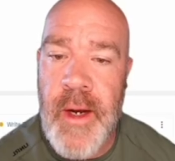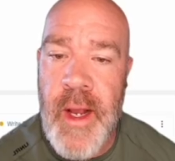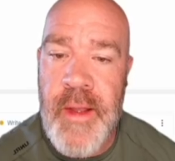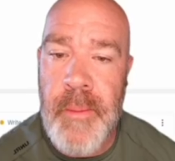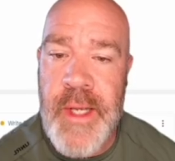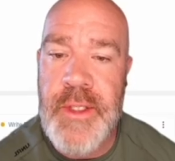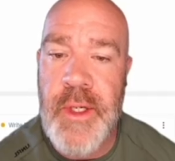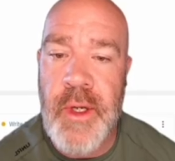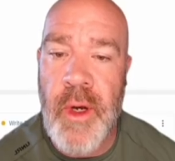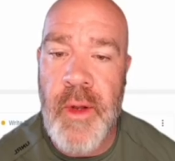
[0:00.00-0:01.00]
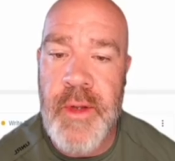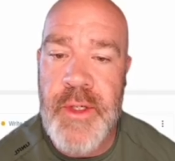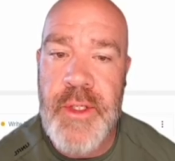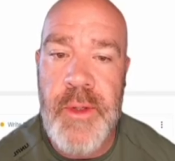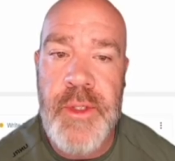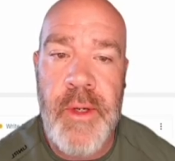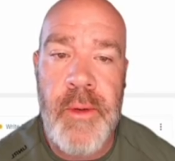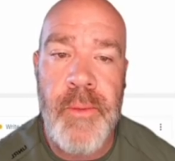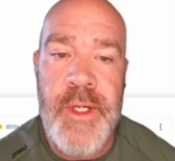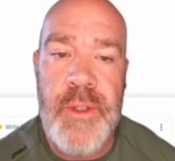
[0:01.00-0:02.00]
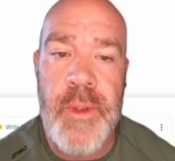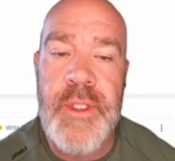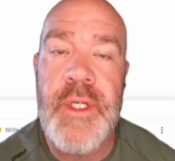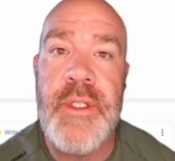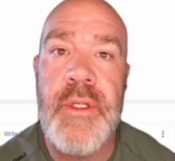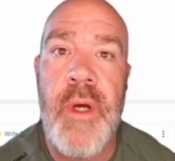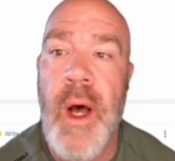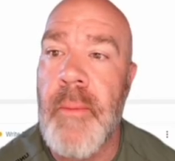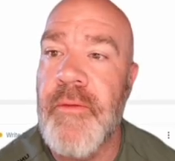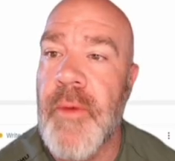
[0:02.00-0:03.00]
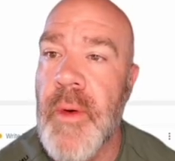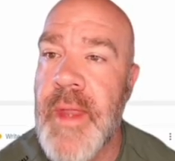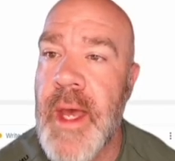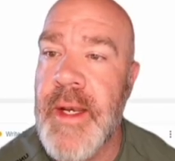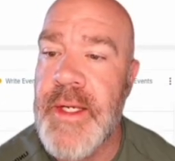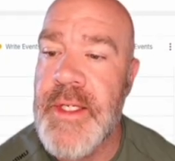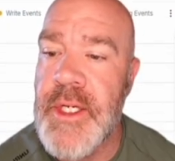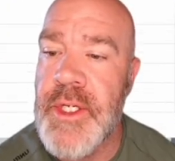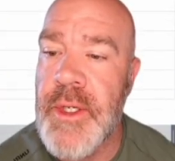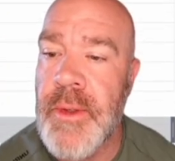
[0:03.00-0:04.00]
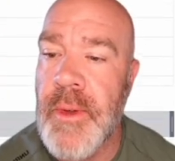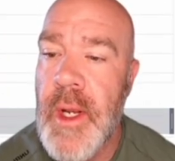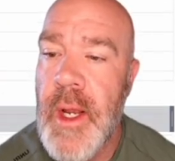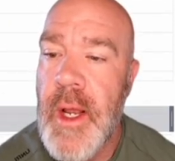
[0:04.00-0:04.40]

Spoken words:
and then basically all the associated resources for that EC2.